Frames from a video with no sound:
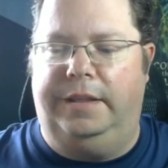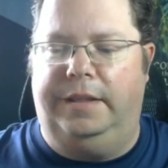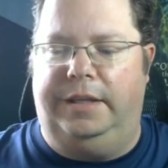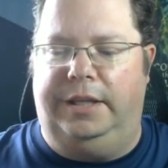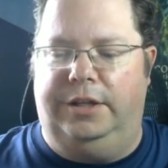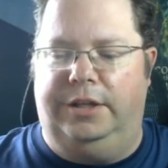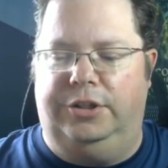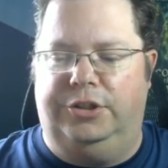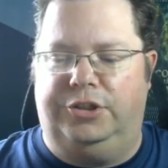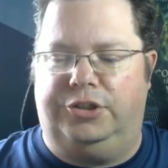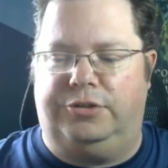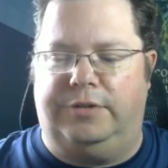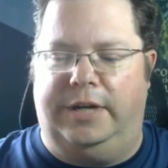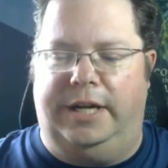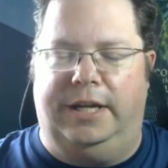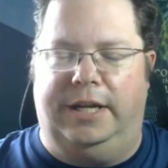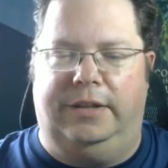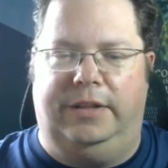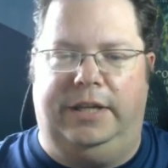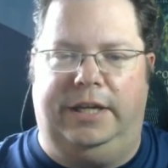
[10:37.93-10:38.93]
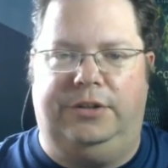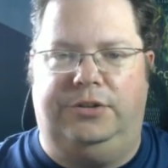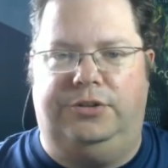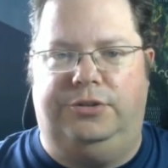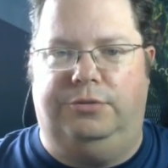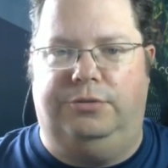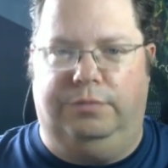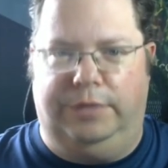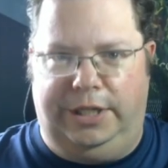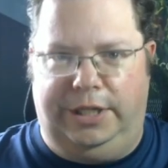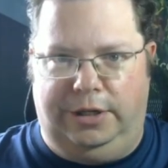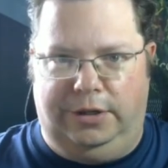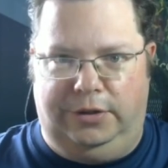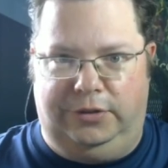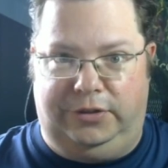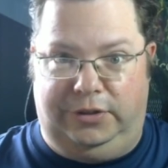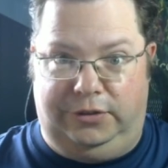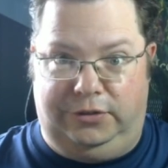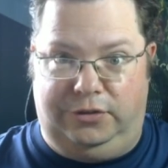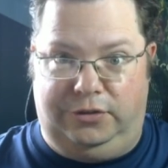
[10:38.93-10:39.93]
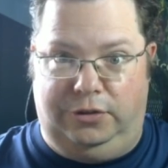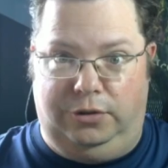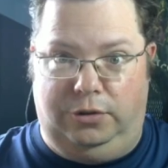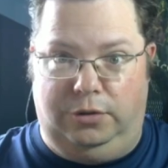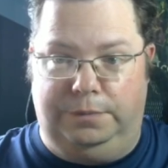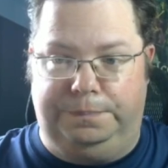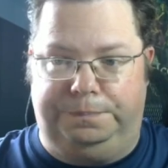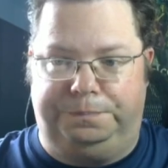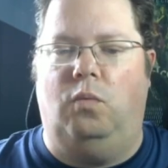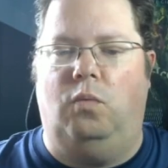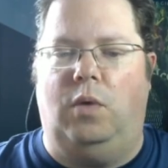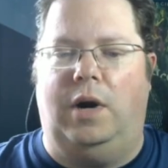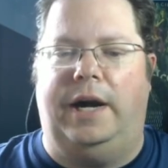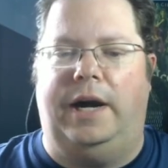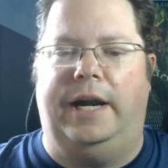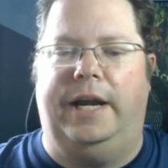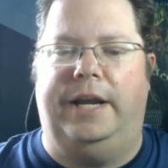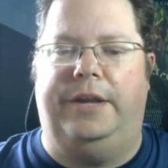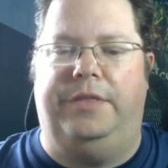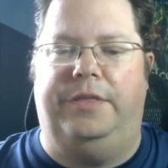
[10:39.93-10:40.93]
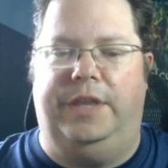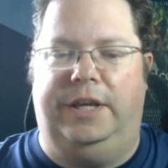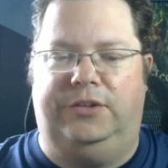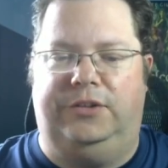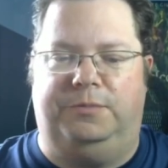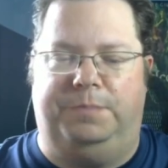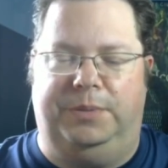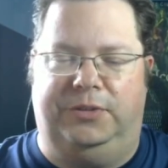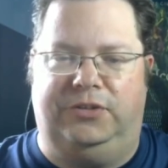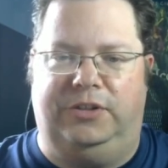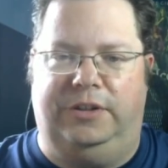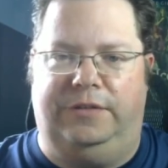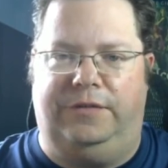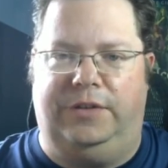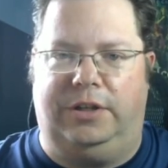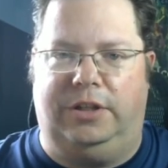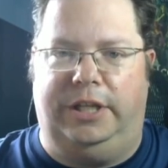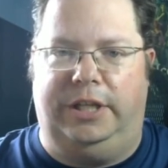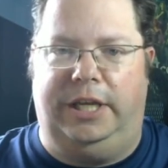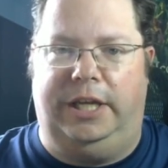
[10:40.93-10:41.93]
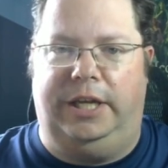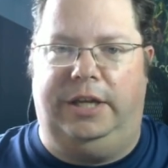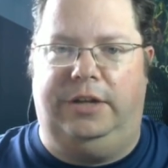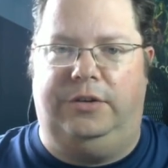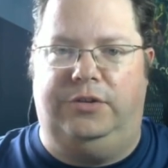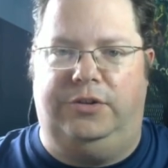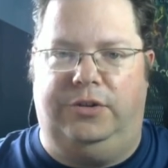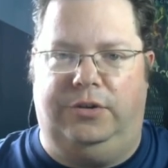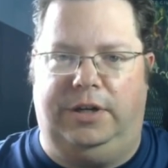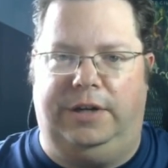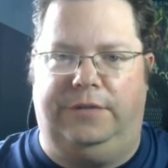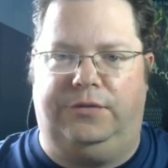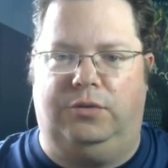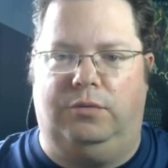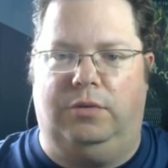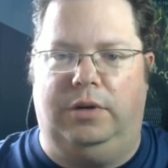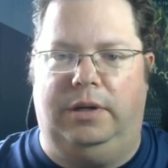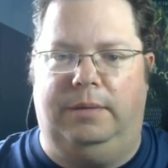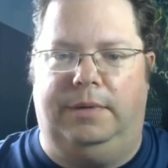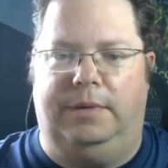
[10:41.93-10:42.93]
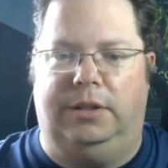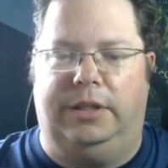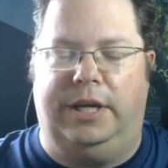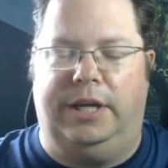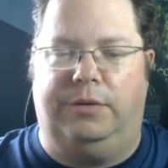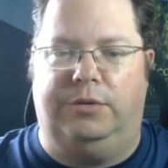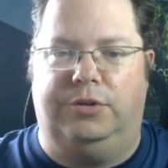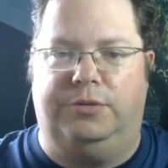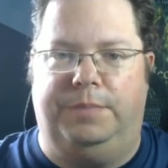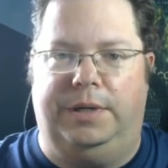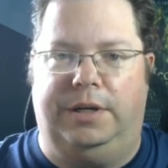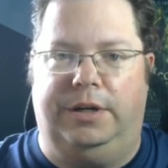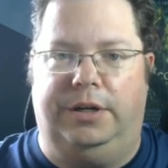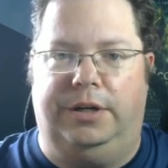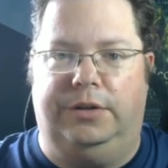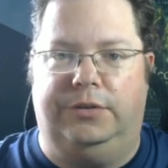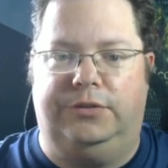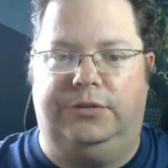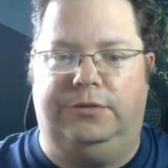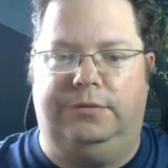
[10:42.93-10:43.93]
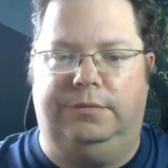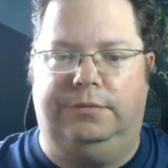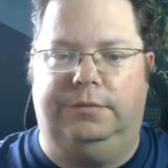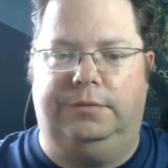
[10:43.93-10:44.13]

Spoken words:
illustrating that to readers as to why they specifically don't have to worry about language barriers.